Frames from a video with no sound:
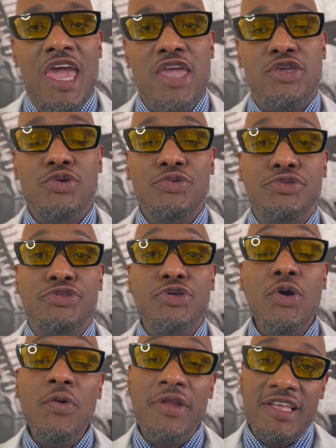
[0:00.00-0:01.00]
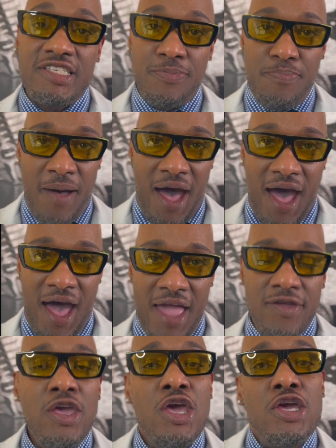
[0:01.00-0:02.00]
and you do this
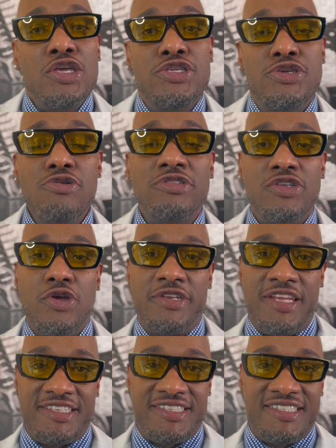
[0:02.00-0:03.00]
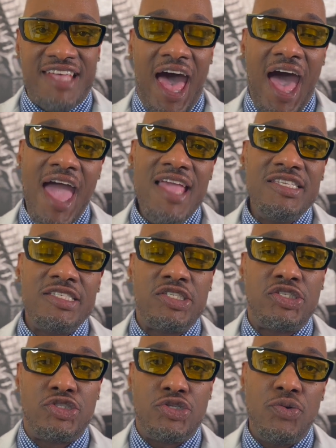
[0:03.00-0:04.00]
by using your design
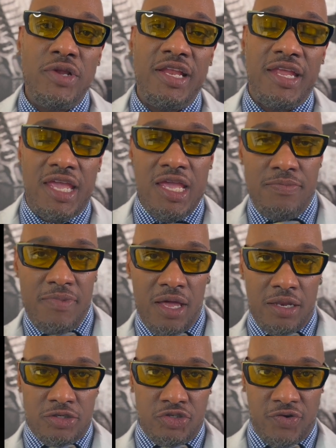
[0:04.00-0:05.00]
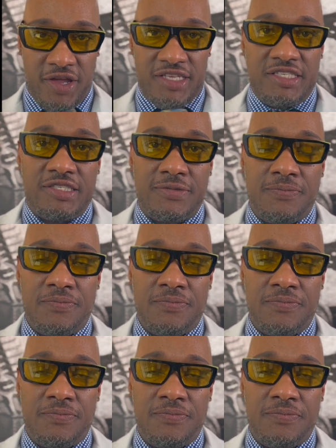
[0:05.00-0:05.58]
student email address